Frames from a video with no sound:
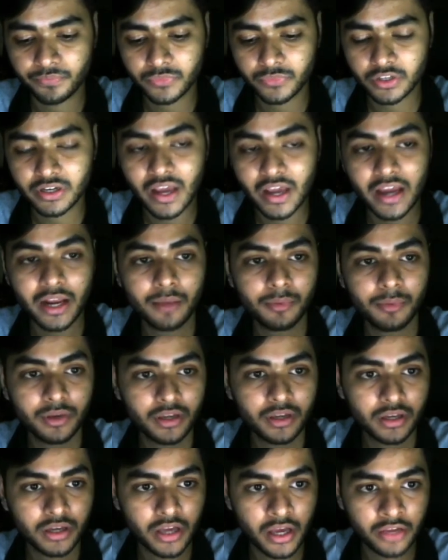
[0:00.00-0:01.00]

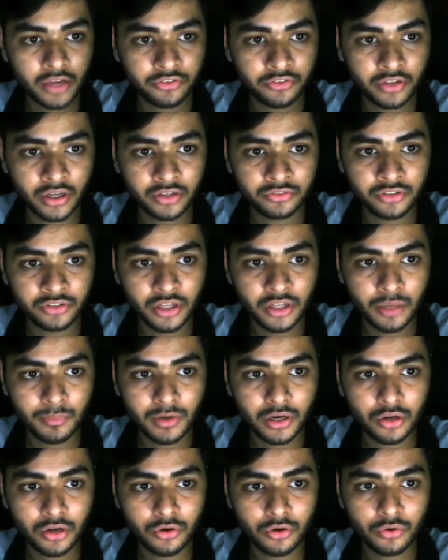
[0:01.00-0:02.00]
dynamic
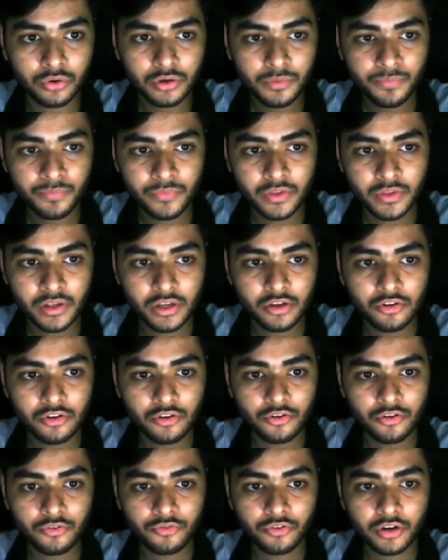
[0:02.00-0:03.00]
HTML code
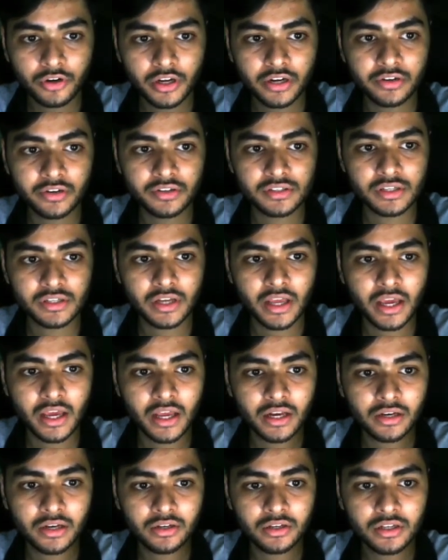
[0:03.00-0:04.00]
for that reason.
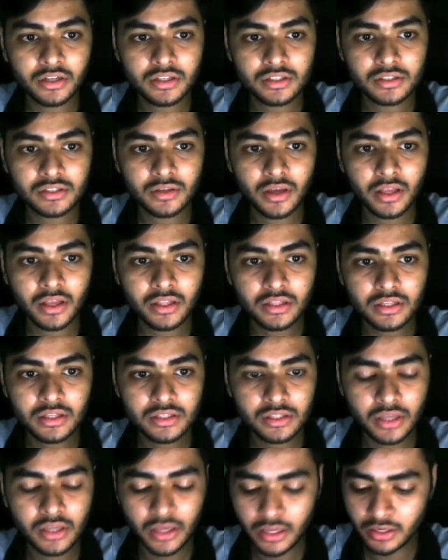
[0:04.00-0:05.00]
And
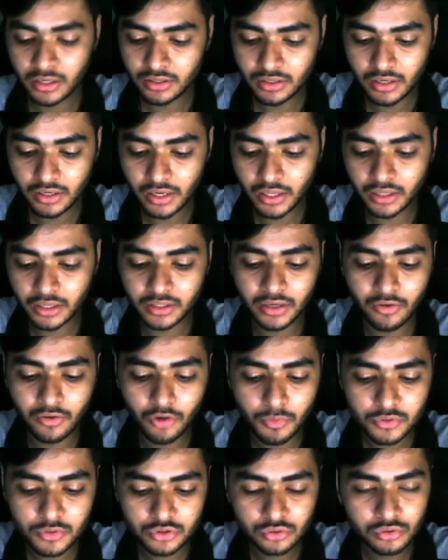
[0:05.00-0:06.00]

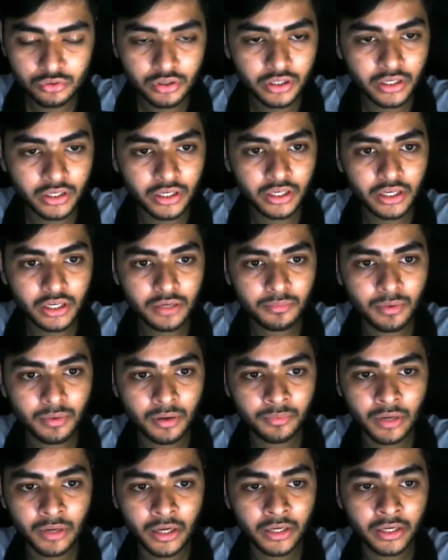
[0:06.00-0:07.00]
developers don't need
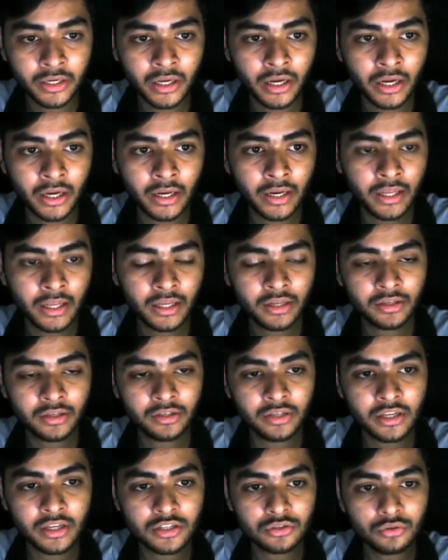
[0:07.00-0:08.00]

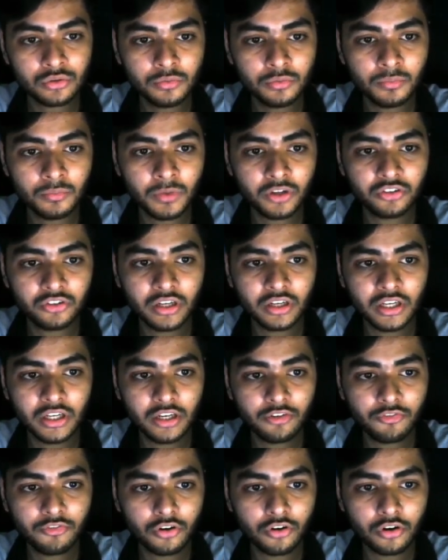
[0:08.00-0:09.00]
there's no much
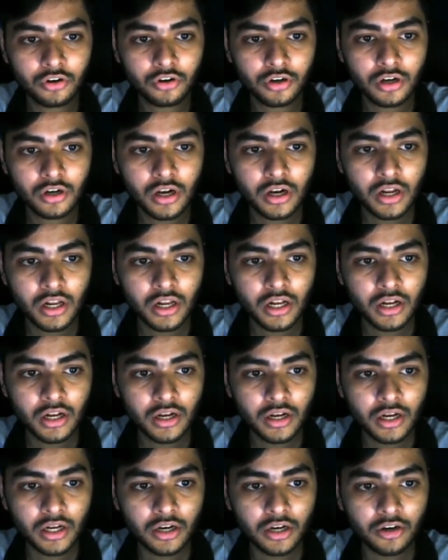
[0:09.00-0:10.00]
need for
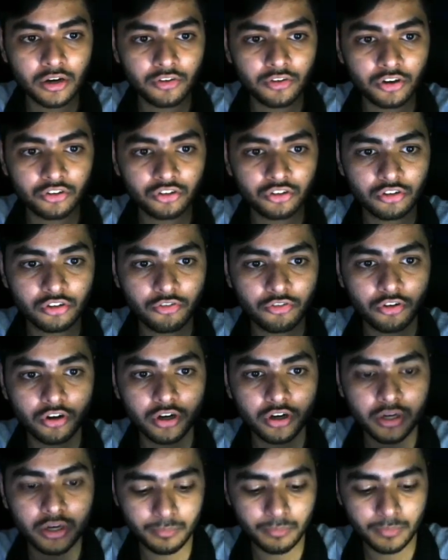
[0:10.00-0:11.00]
function for
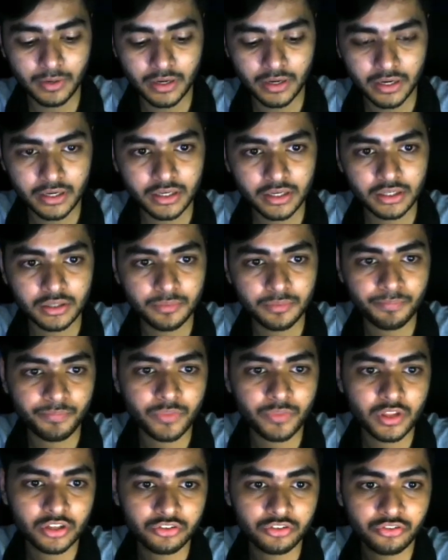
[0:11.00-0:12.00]
template
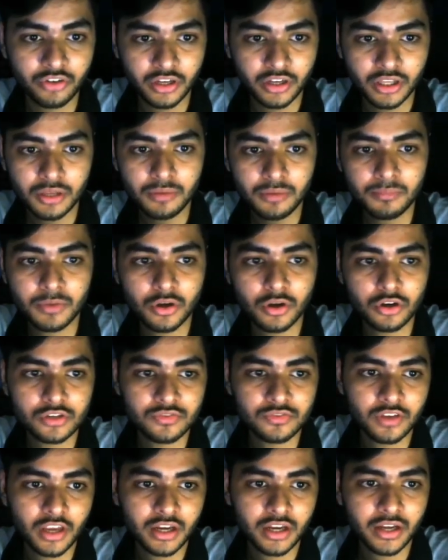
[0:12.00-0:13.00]
string, because
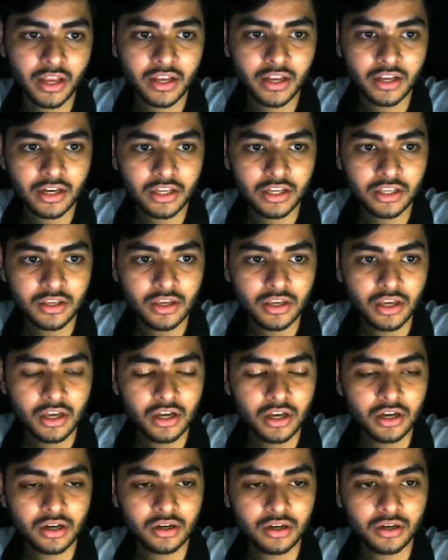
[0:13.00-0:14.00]
we can directly
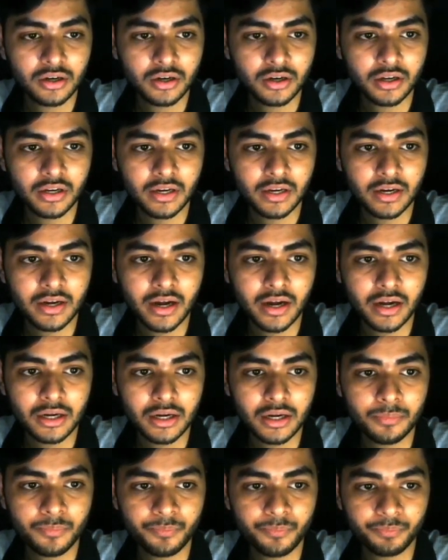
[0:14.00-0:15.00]
create
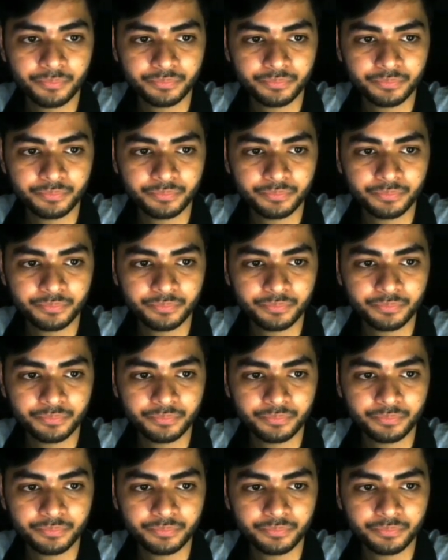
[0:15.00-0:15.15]
random